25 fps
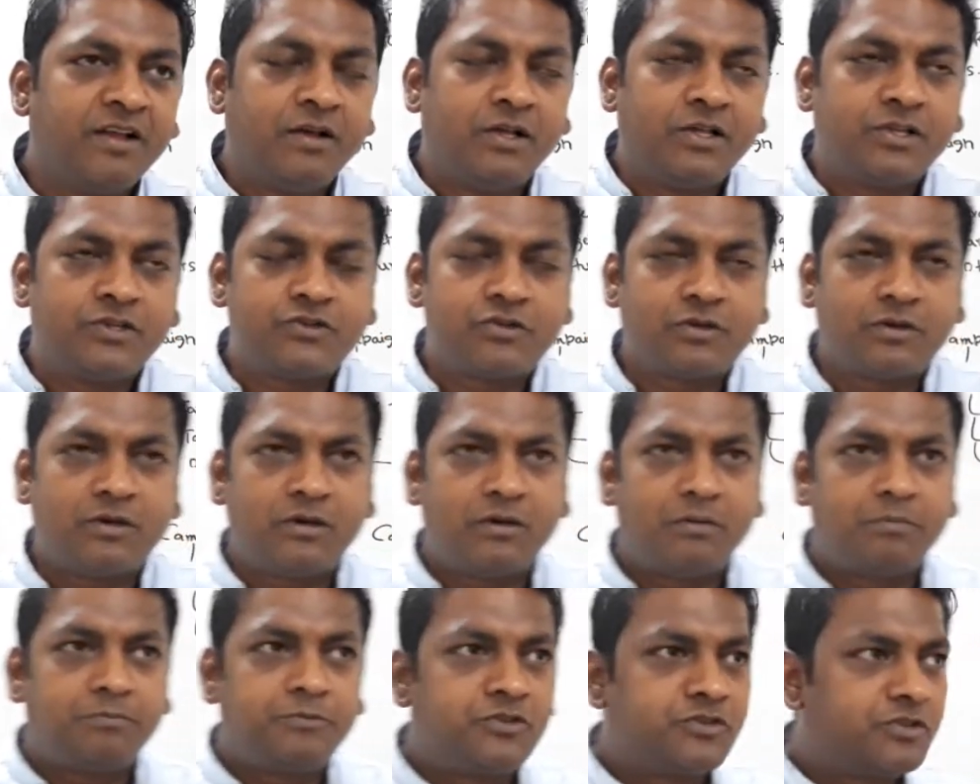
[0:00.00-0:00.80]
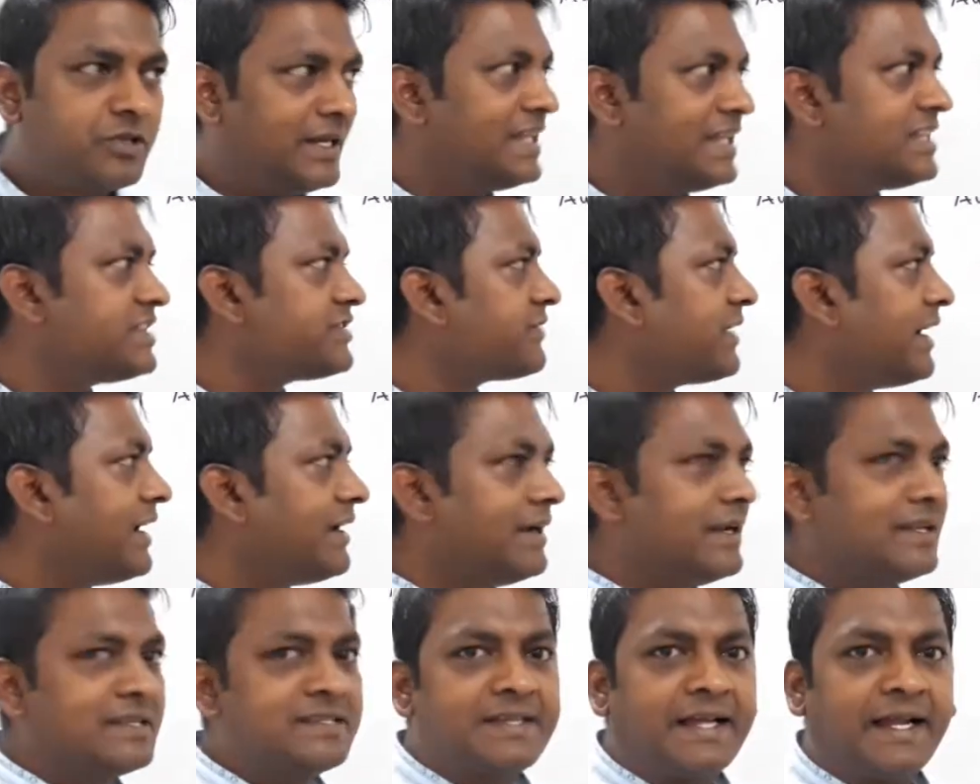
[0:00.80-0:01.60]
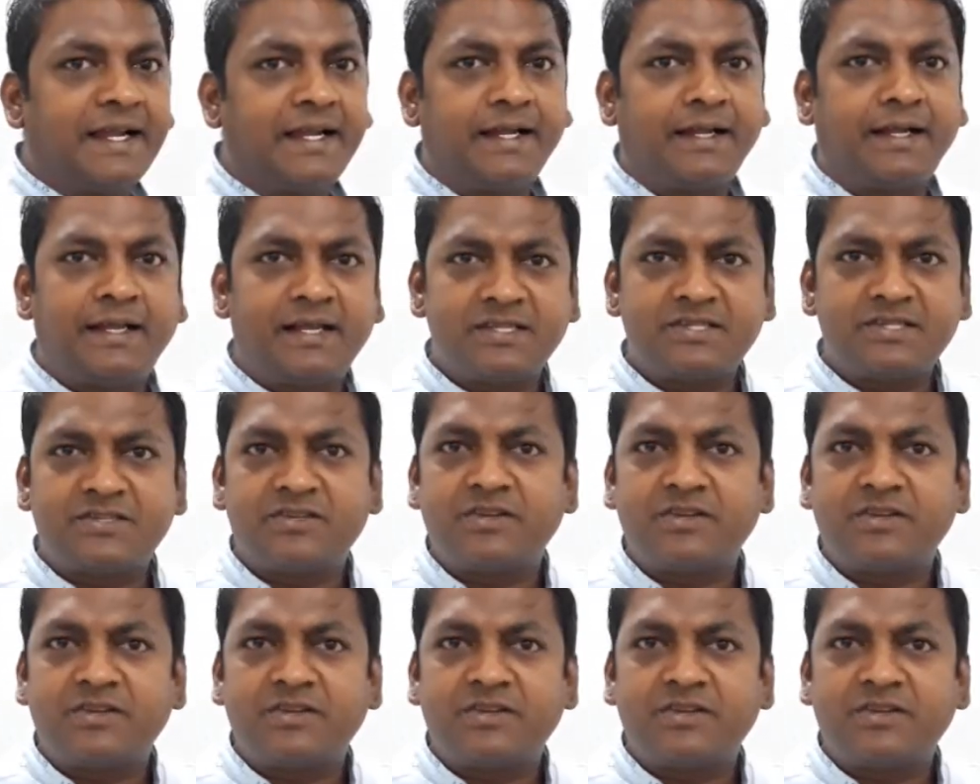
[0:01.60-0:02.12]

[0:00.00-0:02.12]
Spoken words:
So let's try and understand, does